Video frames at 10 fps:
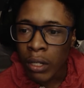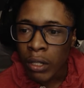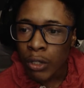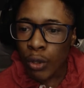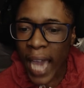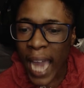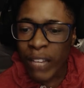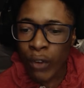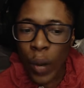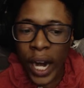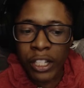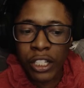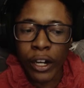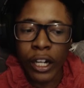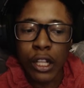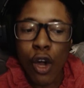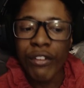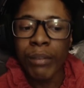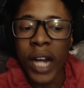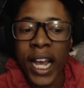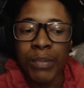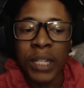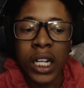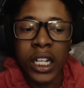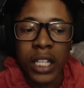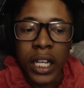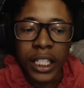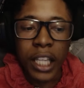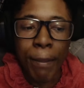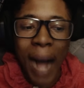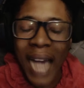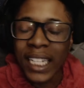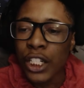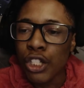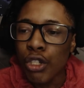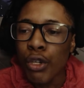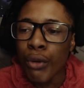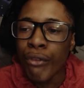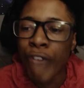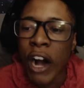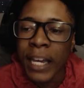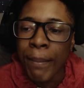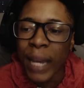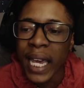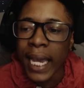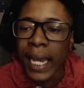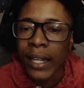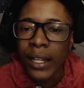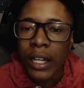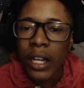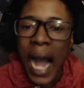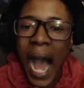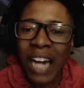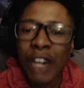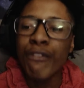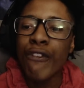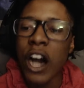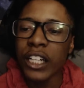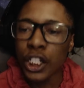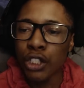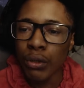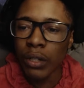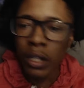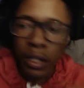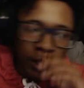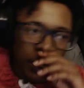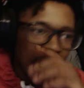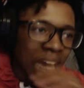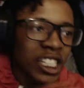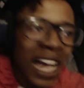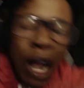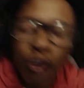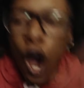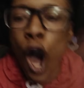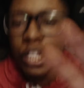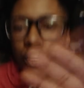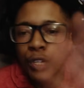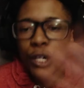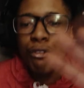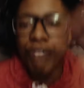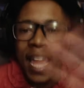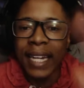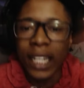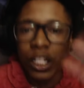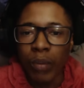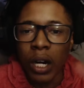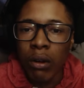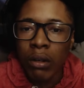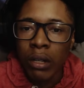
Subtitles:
You can't even wear certain clothing brands because your body is too fucking big. How the fuck did you... Shout out to all the real fat niggas, bro.